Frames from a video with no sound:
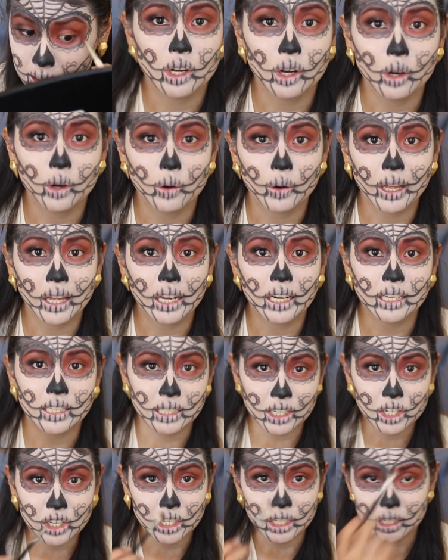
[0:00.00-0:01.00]
So in
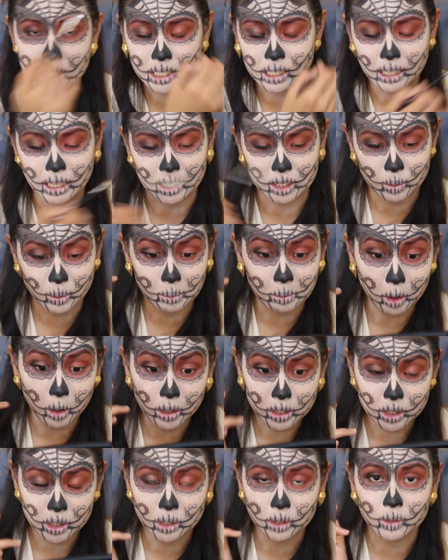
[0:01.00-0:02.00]
addition to this, what I'm
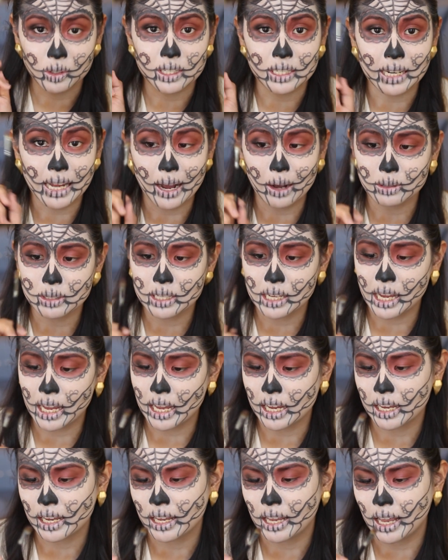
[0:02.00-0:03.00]
going to do is now
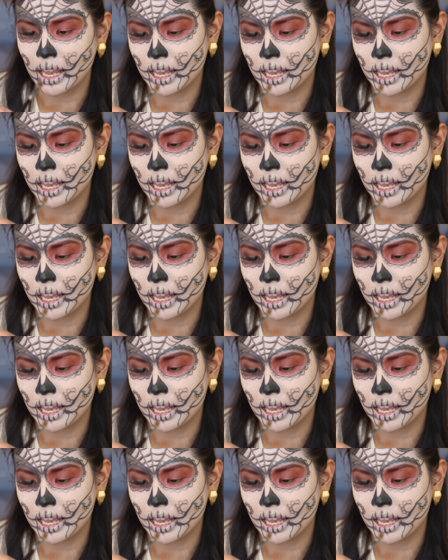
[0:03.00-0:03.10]
take